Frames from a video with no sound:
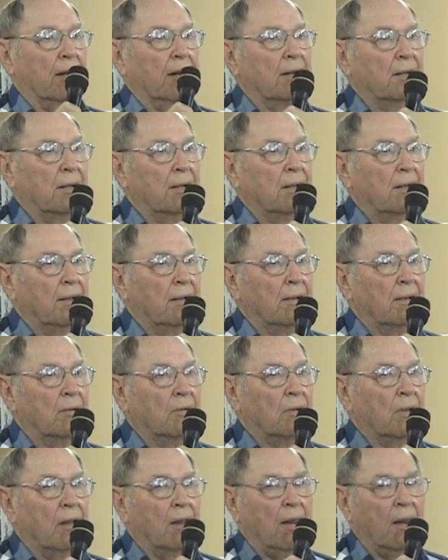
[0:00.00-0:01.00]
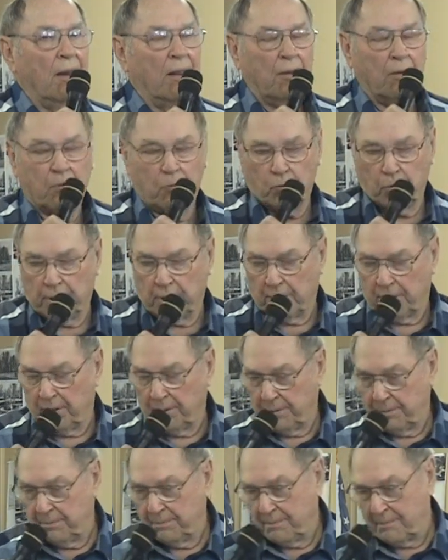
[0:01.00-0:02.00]
it? Well,
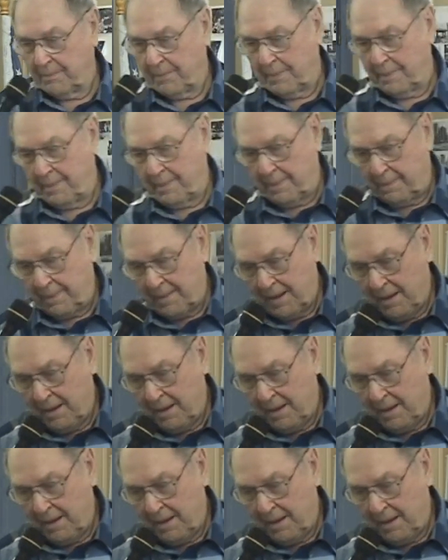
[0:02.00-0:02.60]
hmm.